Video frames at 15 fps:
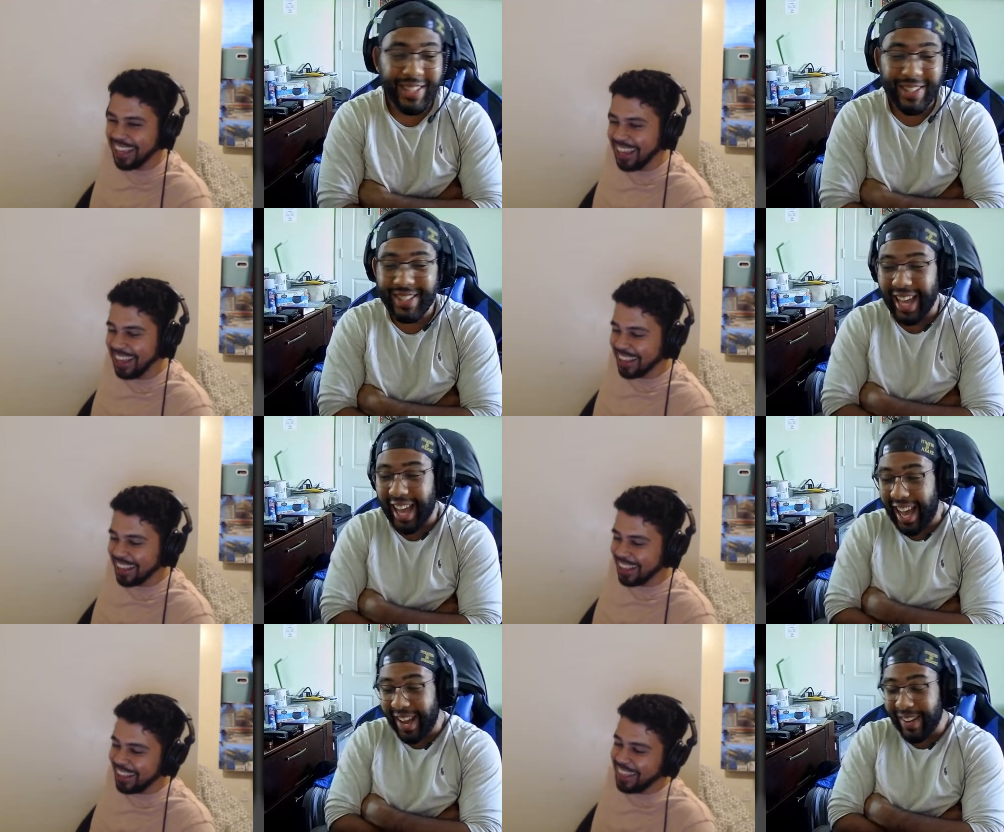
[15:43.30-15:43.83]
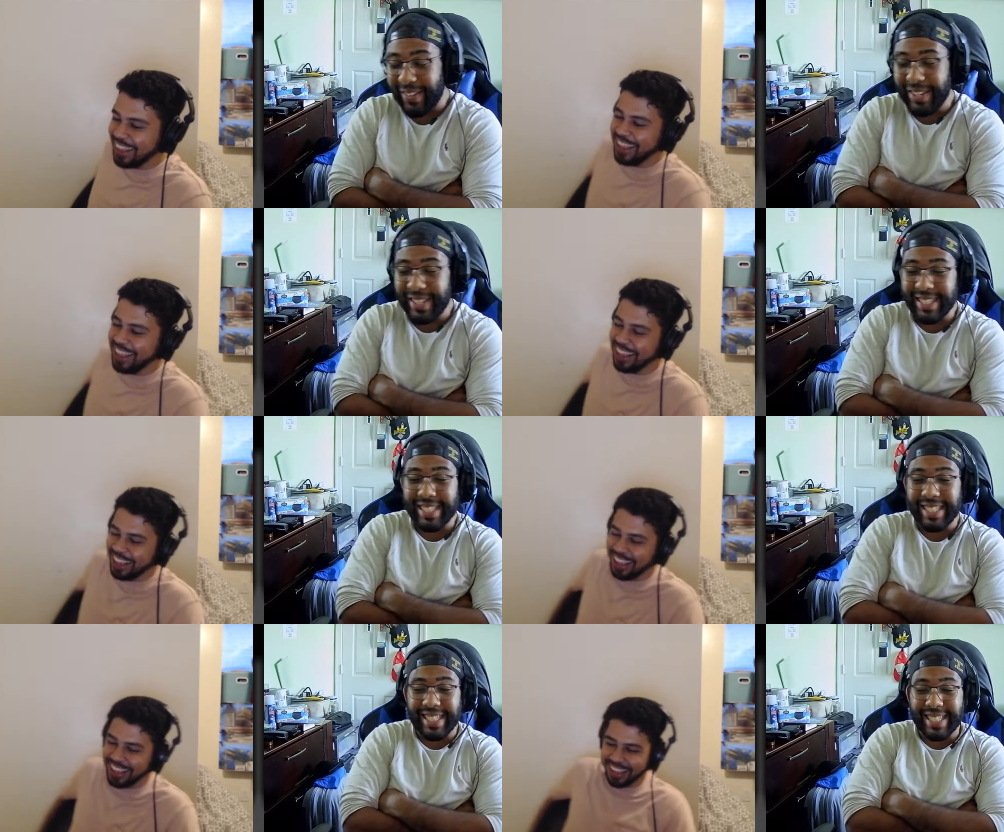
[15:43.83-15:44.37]
Speaker 1: that was
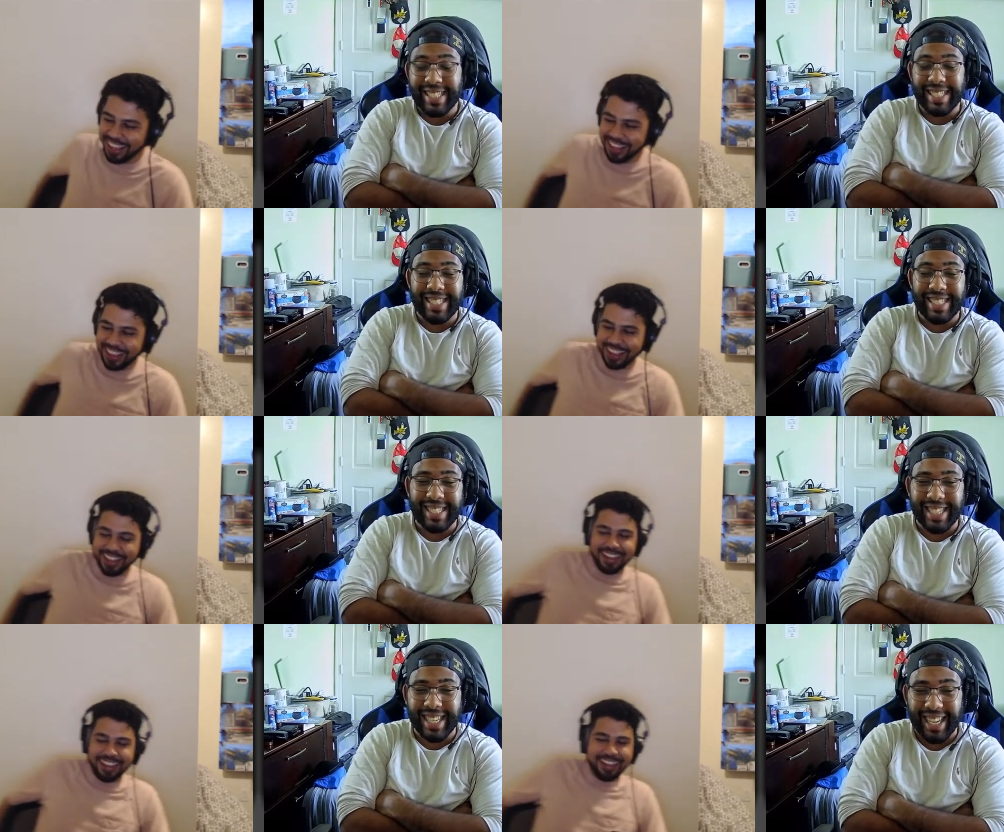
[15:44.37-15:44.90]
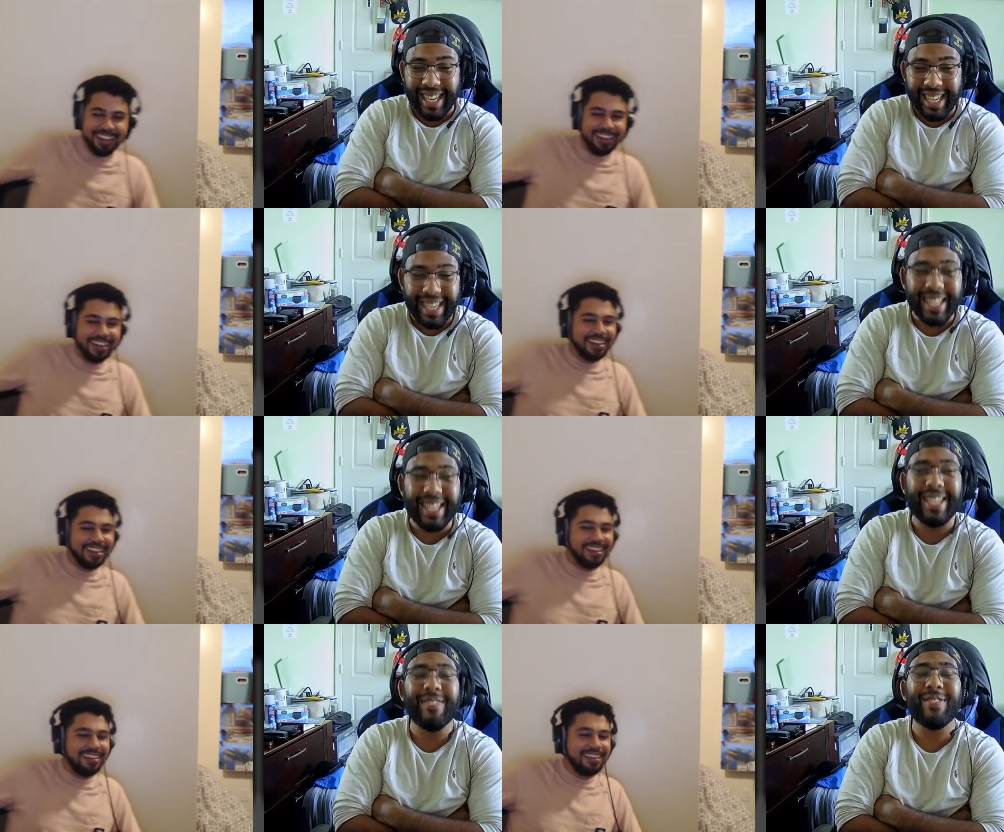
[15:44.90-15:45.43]

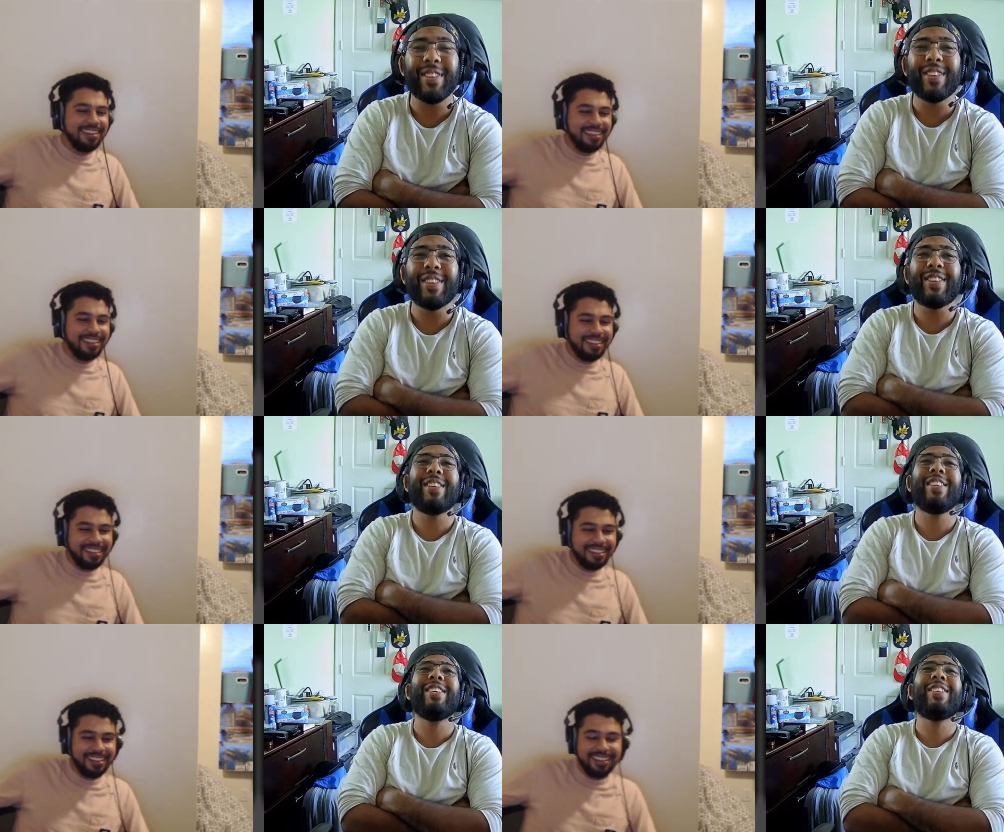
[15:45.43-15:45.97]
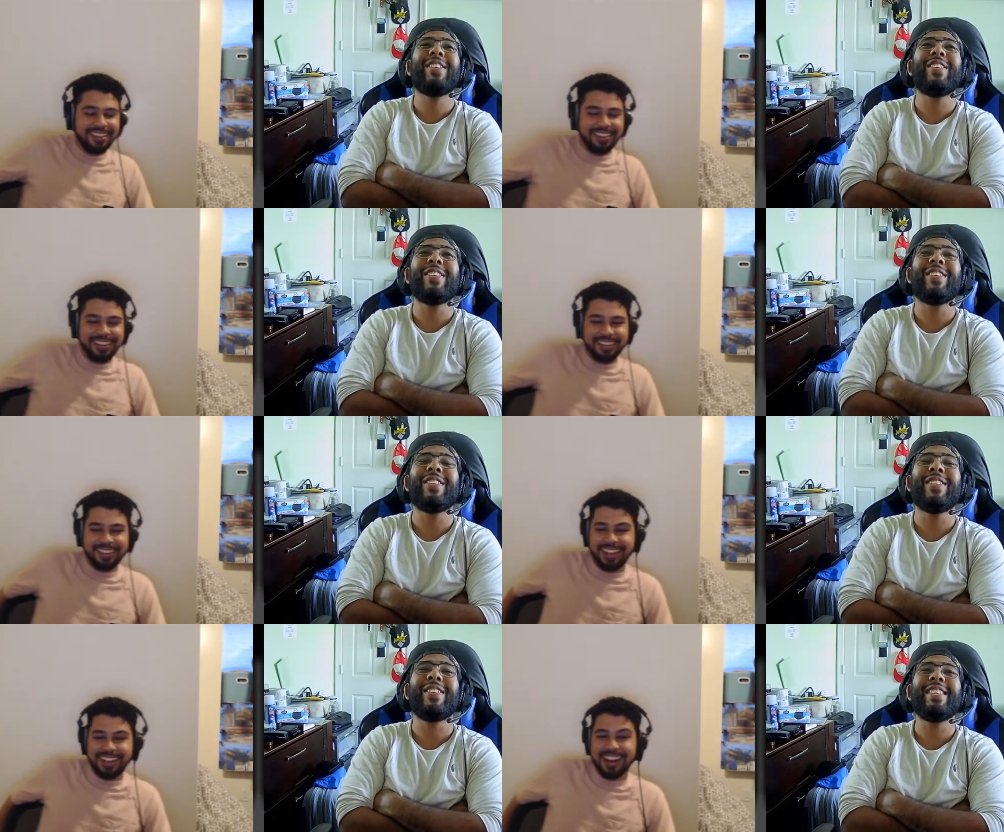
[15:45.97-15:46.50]
insane, bro. Yo, that
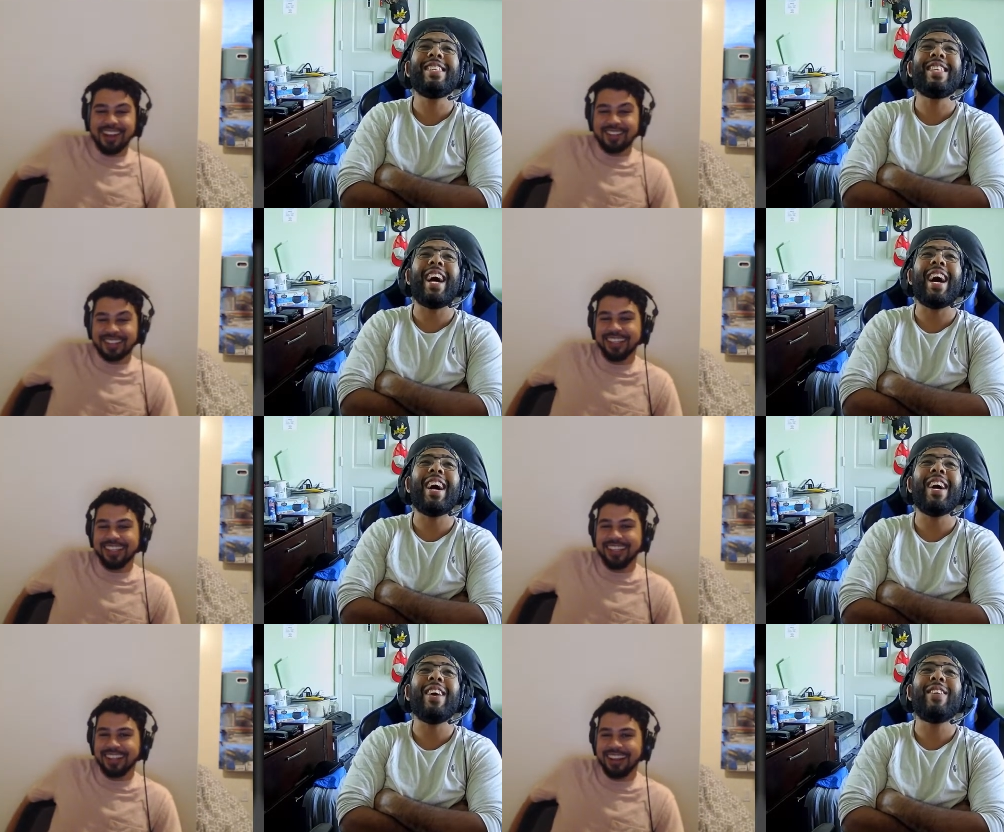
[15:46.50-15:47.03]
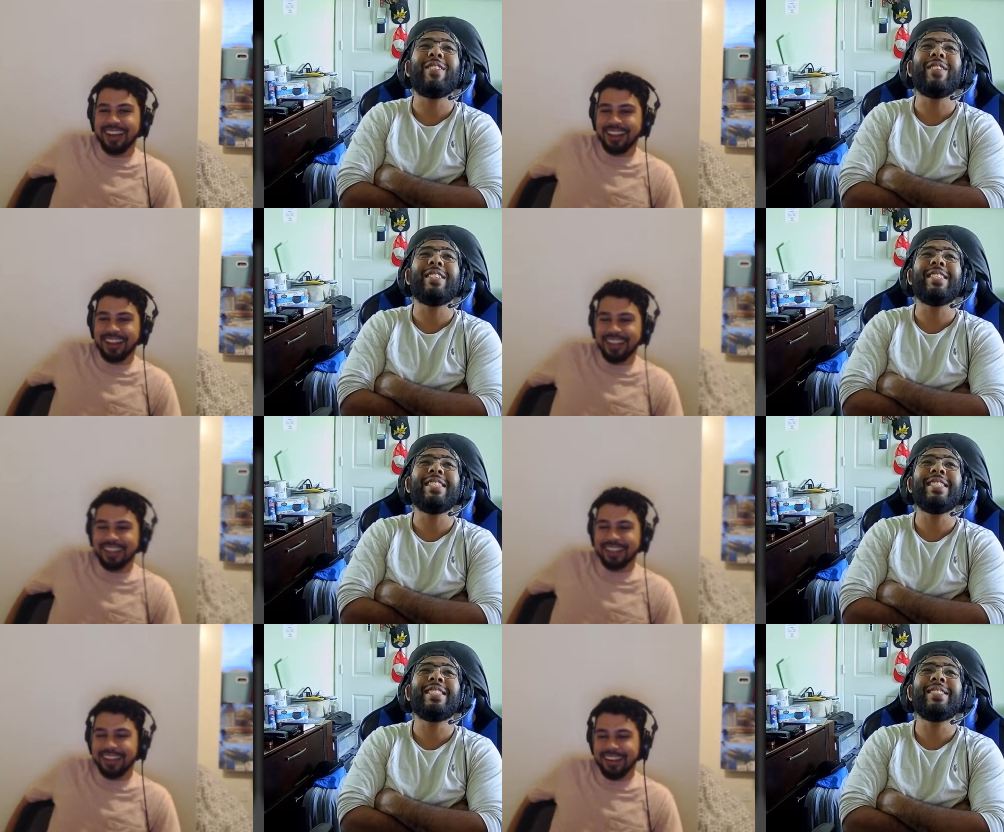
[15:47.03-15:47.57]
was That was I like
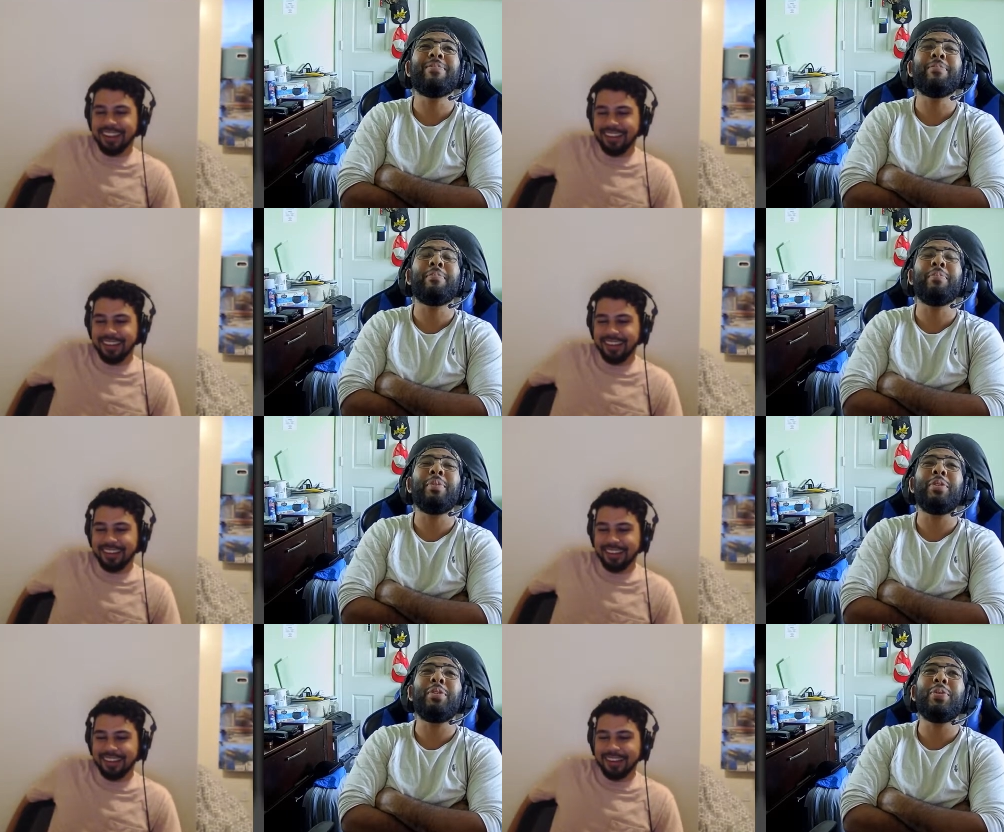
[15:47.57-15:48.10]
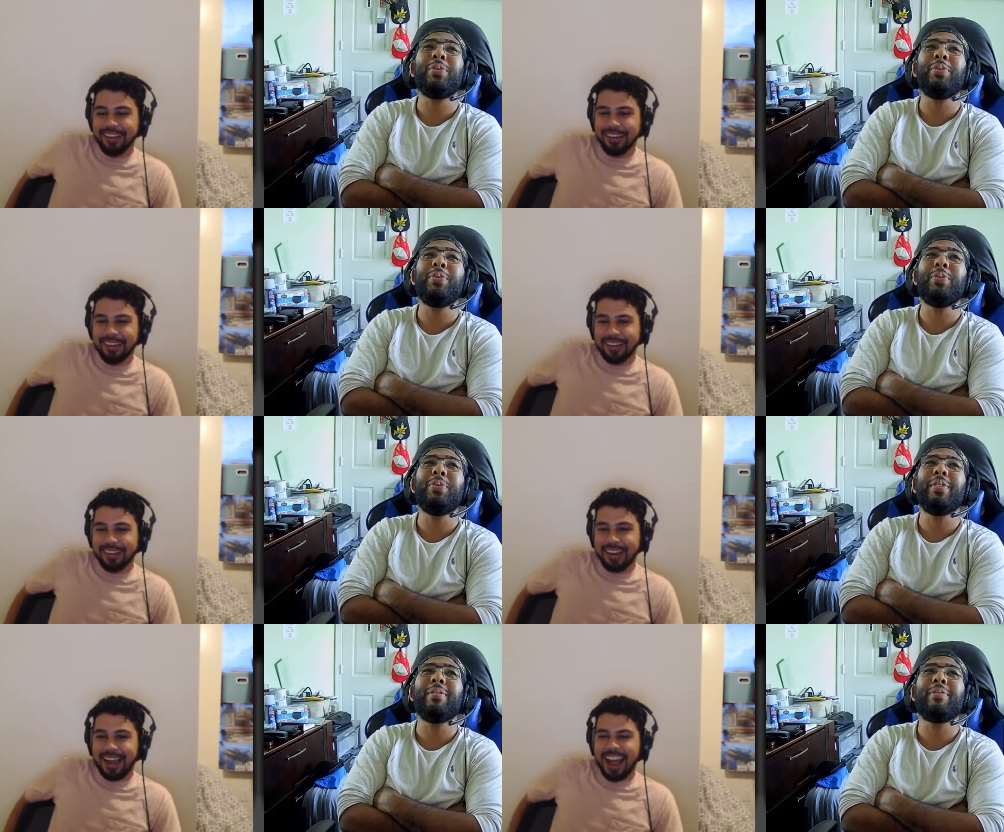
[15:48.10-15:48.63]
that. You
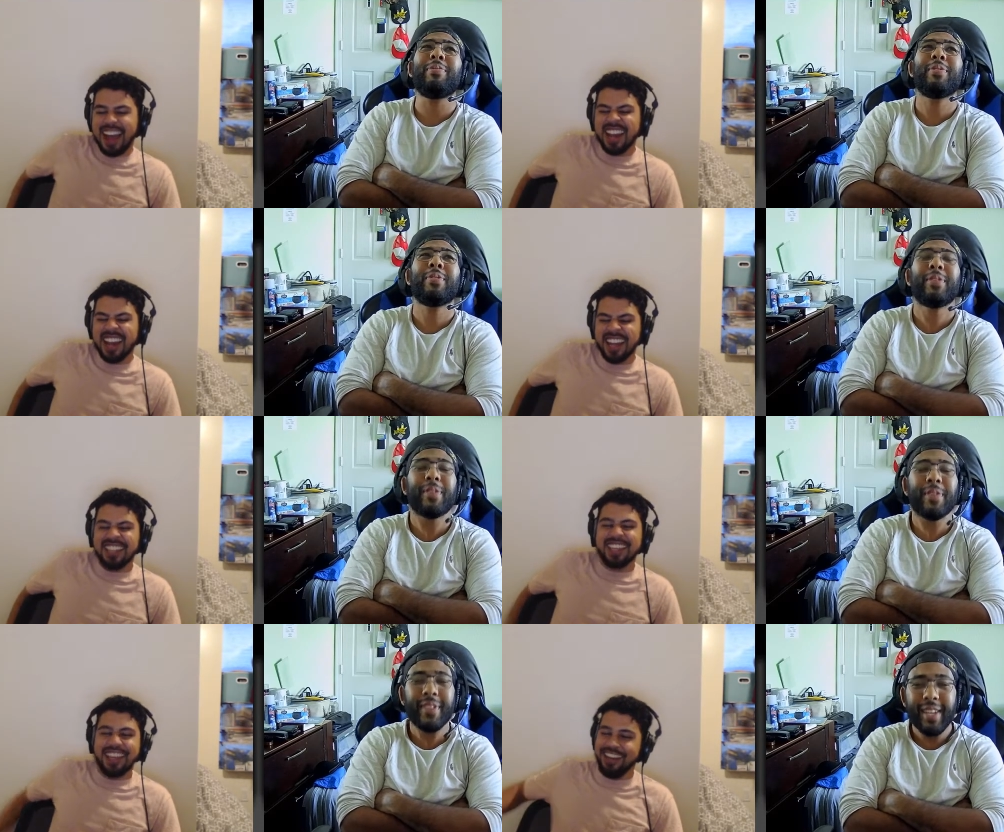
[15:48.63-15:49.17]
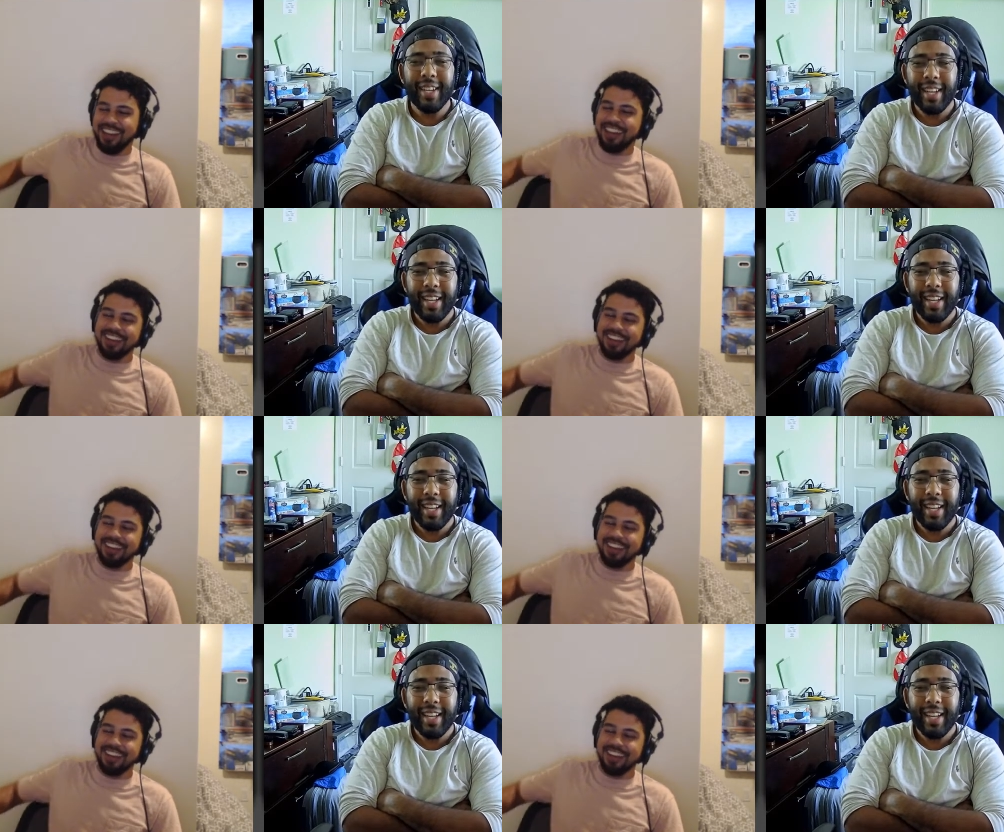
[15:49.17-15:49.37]
like that. I like that.